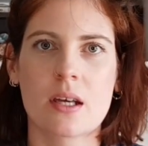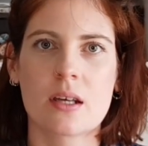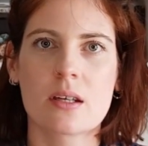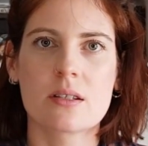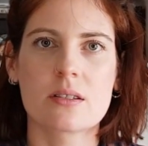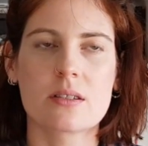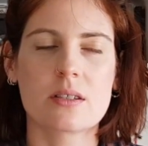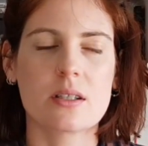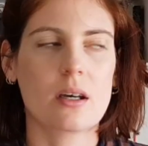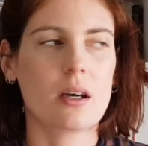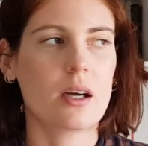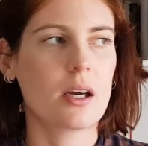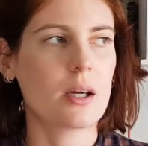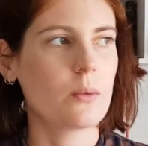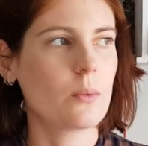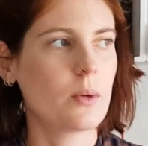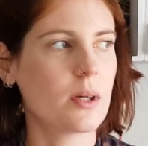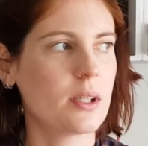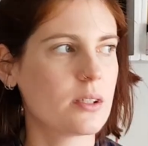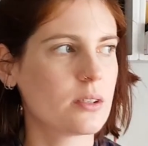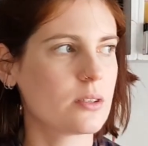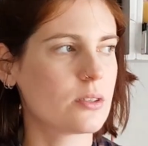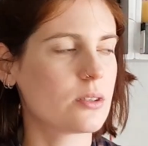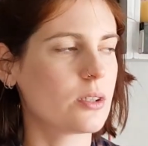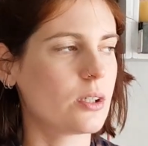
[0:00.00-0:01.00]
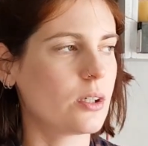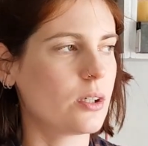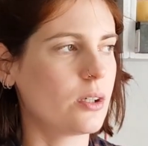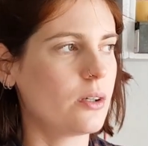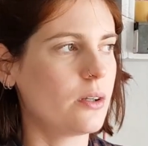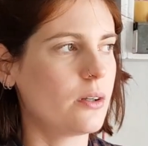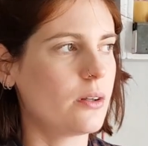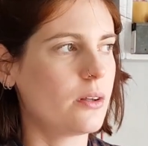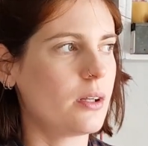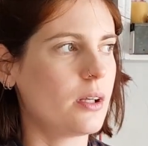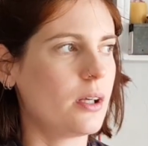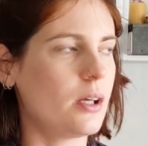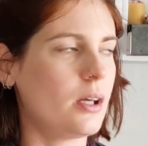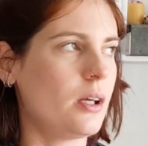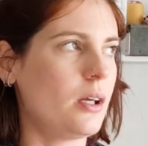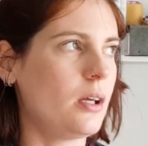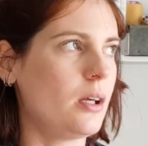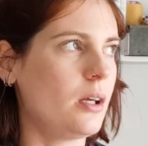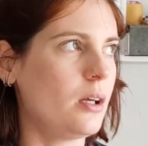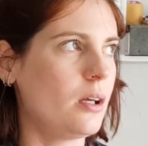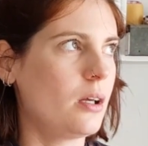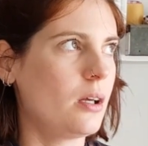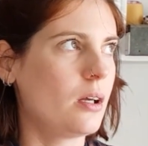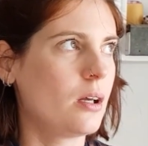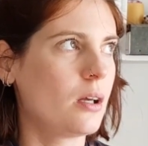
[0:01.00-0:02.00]
So I went to
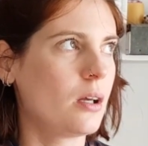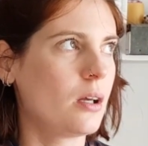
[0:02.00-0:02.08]
the,